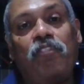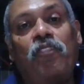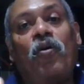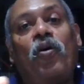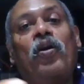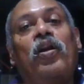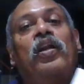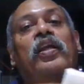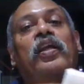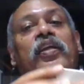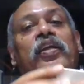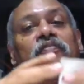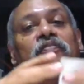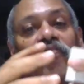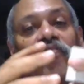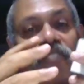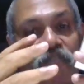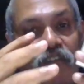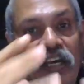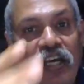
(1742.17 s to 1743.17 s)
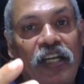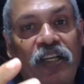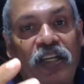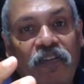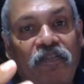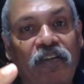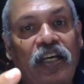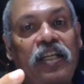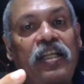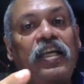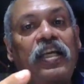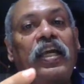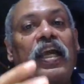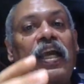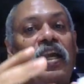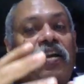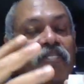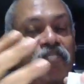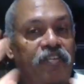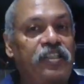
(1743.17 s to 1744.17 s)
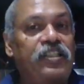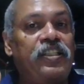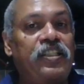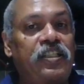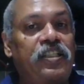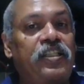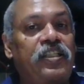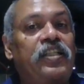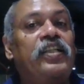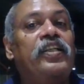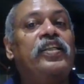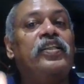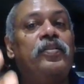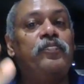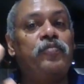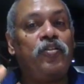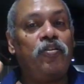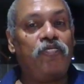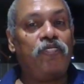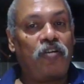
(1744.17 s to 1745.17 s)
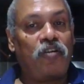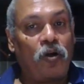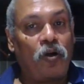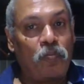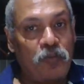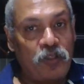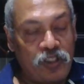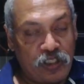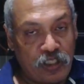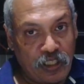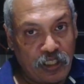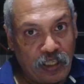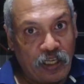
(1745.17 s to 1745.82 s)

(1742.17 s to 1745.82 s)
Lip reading: modeling very, very efficient in terms of how much